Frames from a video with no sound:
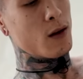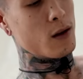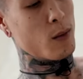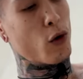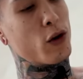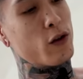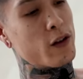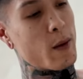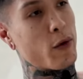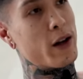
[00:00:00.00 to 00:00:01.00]
The more you
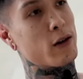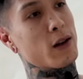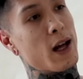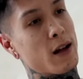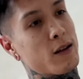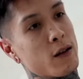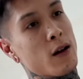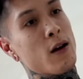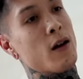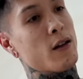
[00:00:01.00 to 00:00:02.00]
separate your legs,
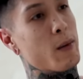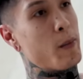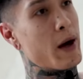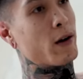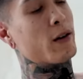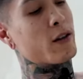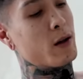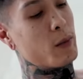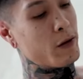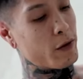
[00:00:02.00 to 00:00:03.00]
the better it's
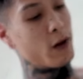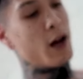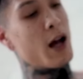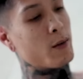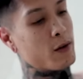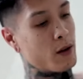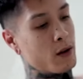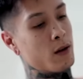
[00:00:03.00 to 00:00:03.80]
gonna be for your abs.